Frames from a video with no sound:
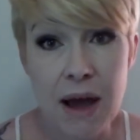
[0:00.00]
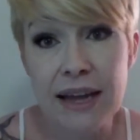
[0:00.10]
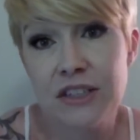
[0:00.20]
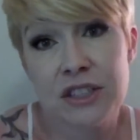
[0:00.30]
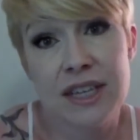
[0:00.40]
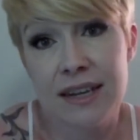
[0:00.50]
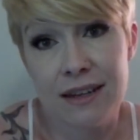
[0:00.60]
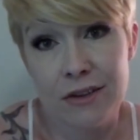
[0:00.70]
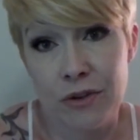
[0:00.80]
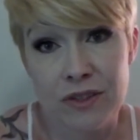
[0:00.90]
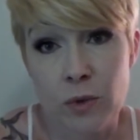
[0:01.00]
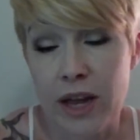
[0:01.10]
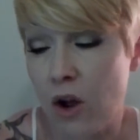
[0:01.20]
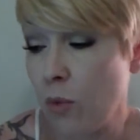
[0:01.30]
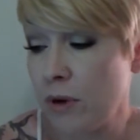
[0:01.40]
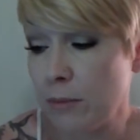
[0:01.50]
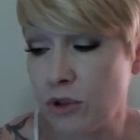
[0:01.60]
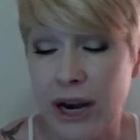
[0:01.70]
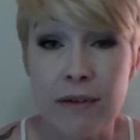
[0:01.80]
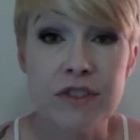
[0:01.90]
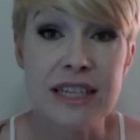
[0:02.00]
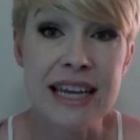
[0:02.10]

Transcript: I just get it in there this way. I open up Drafts,